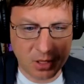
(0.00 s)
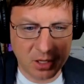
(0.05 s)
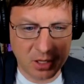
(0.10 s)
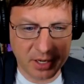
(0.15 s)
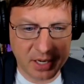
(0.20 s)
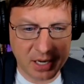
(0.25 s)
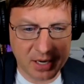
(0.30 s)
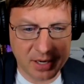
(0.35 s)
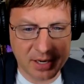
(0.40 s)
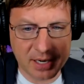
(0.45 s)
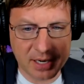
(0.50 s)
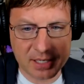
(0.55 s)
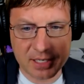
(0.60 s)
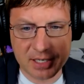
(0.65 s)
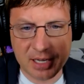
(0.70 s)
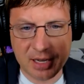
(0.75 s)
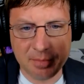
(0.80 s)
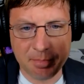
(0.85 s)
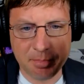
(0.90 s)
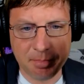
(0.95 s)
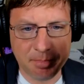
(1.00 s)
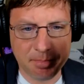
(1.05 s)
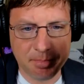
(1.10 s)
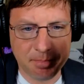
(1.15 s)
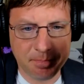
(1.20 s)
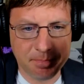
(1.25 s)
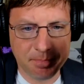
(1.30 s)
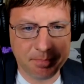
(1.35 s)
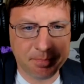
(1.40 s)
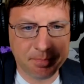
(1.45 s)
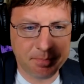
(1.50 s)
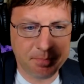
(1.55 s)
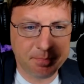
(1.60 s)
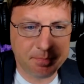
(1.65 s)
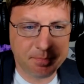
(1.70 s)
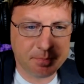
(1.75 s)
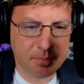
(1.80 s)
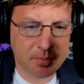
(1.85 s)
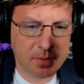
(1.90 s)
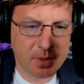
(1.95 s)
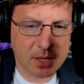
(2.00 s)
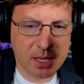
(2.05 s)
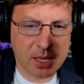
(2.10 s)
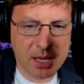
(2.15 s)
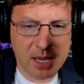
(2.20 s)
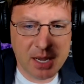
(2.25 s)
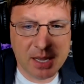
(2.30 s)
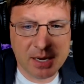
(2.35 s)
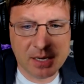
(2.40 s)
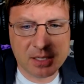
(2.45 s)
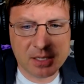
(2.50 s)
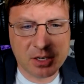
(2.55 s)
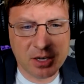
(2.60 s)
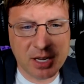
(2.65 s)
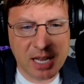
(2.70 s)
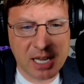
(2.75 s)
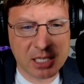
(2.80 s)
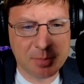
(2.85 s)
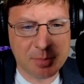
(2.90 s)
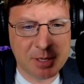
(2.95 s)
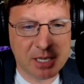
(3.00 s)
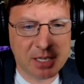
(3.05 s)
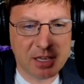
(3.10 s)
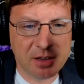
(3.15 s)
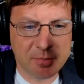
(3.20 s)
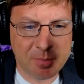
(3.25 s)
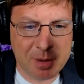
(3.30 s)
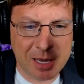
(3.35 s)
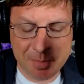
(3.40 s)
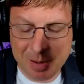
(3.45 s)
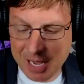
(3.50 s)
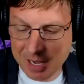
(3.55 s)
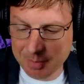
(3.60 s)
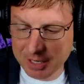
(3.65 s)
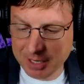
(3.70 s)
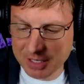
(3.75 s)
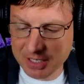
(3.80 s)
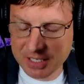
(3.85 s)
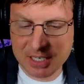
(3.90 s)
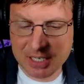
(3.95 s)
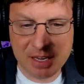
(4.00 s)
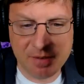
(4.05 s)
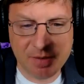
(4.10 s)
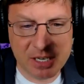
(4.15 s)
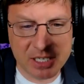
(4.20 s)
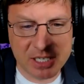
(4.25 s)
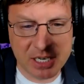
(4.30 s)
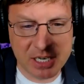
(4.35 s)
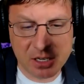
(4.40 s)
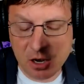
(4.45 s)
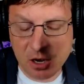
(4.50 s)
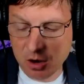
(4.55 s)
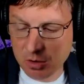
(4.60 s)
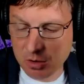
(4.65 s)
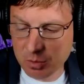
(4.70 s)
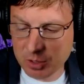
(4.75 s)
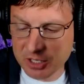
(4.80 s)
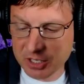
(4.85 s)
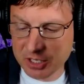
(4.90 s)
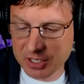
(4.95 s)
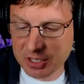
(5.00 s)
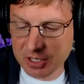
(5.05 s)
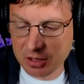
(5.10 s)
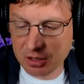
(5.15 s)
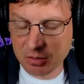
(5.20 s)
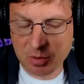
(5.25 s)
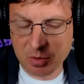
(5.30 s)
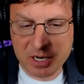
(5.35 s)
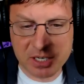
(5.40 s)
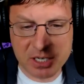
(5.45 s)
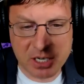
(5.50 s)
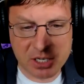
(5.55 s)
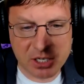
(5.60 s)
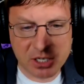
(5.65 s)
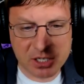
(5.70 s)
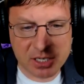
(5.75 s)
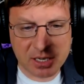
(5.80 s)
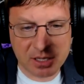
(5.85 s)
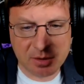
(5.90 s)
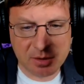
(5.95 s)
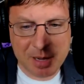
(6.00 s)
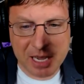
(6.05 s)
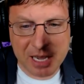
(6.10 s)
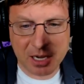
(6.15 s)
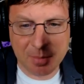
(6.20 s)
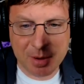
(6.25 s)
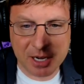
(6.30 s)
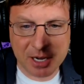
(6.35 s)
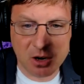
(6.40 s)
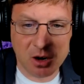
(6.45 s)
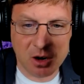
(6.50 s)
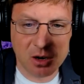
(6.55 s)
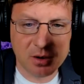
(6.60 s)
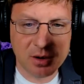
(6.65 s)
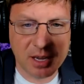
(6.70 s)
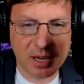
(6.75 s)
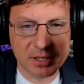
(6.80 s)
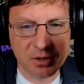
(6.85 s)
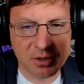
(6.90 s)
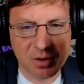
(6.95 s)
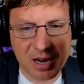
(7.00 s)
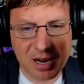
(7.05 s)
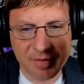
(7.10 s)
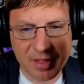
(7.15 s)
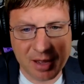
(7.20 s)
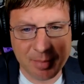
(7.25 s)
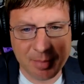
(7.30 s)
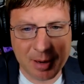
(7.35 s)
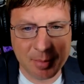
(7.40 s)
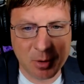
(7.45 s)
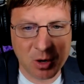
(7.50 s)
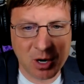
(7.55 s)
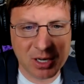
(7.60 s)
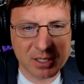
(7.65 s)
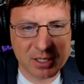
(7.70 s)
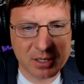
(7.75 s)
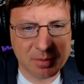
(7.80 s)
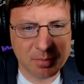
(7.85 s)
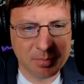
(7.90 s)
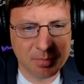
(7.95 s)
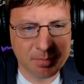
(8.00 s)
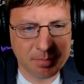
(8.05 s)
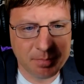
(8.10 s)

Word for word: Click on next step. And it's going to ask me to give my payment CVC code, which is the three digits on the back of my card. I do have that memorized.